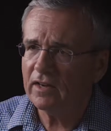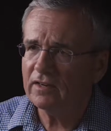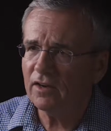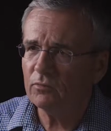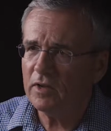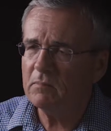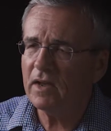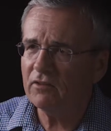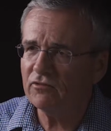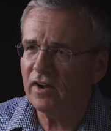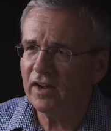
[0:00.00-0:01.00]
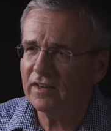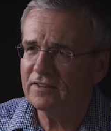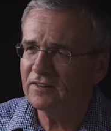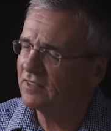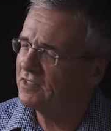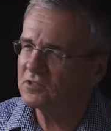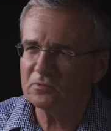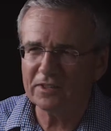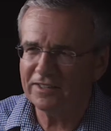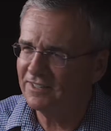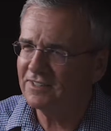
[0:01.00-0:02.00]
and we may find that this
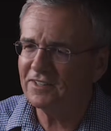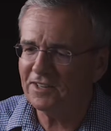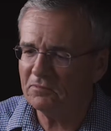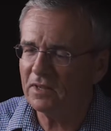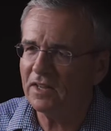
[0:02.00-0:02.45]
will indeed